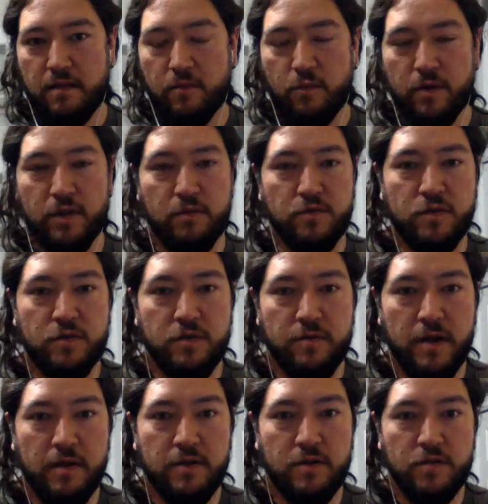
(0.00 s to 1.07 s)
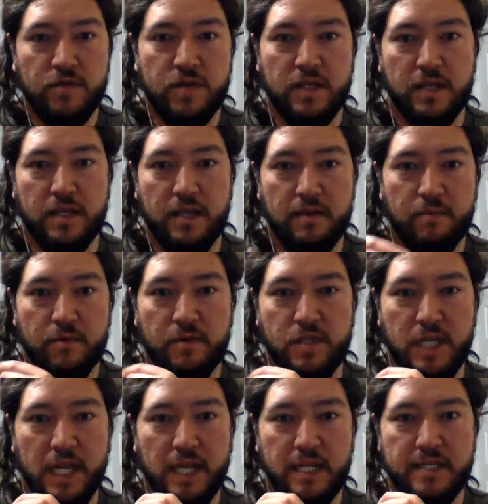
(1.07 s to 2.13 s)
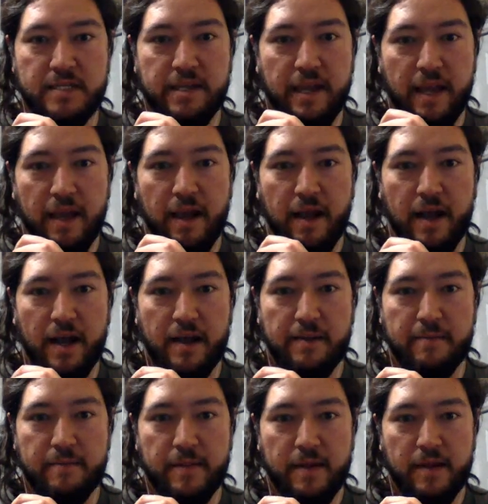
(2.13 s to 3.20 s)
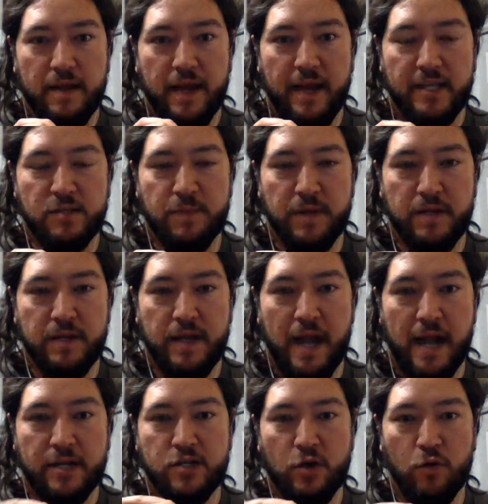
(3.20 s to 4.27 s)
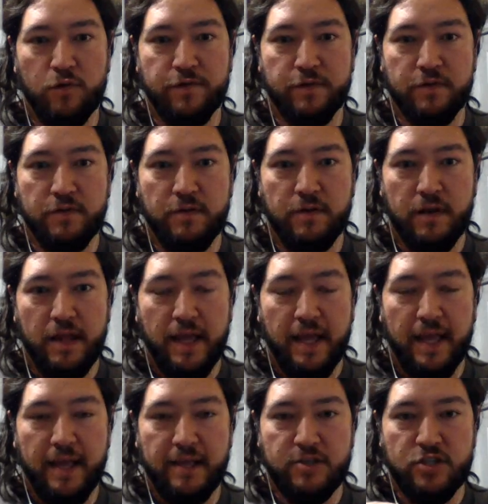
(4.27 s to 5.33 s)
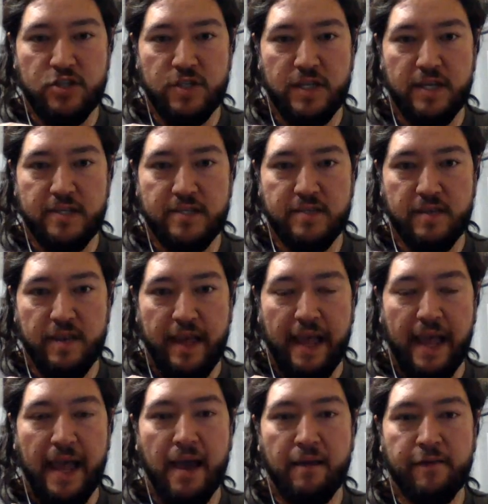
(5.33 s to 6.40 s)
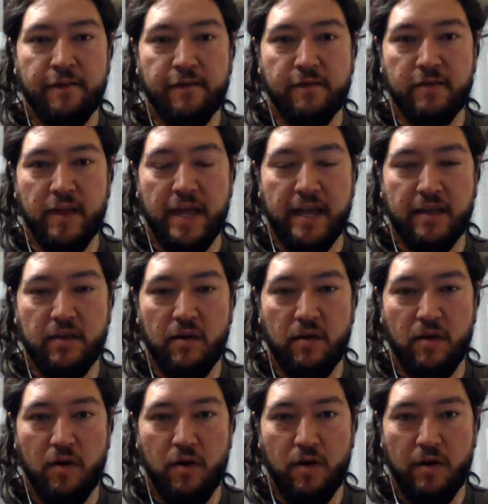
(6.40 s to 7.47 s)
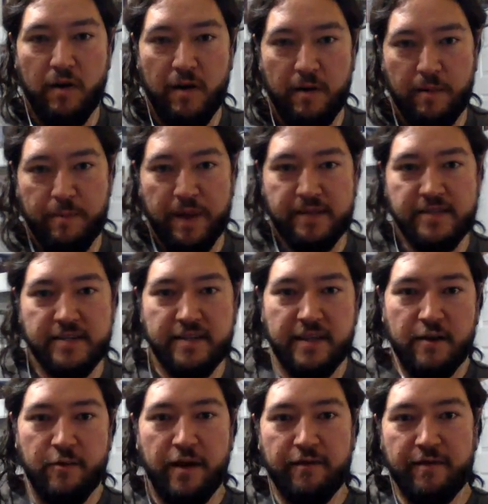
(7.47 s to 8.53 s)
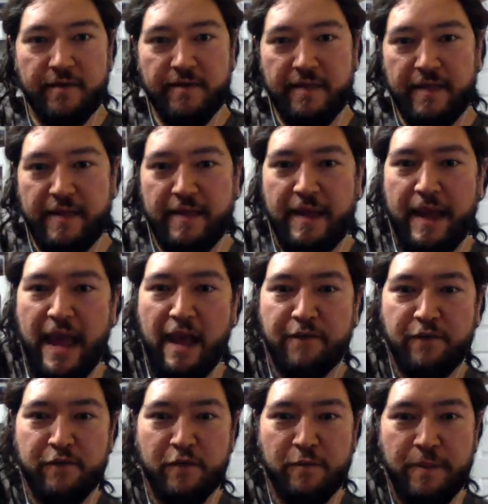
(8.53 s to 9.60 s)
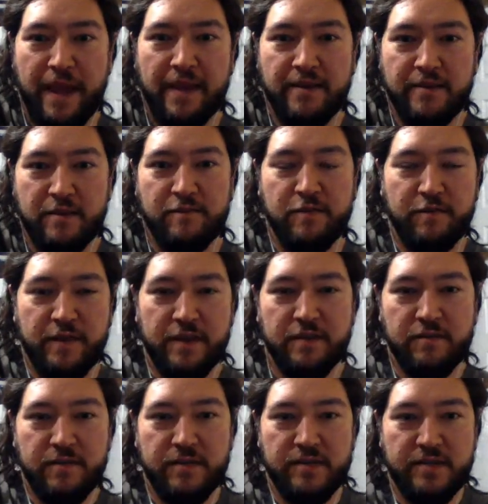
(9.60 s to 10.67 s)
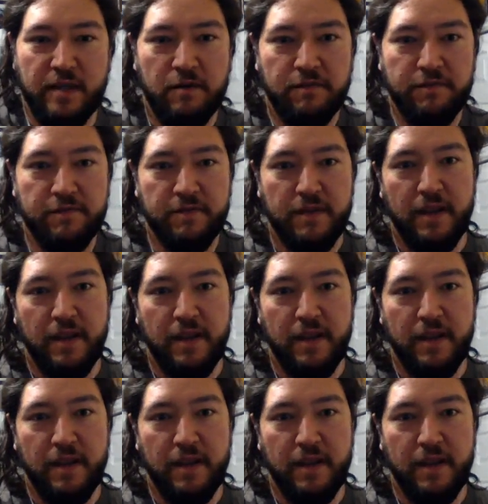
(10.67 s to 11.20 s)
when you turn around, you see that Mercedes has been knocked over, and she is half laying basically around half of a bend of the vehicle itself.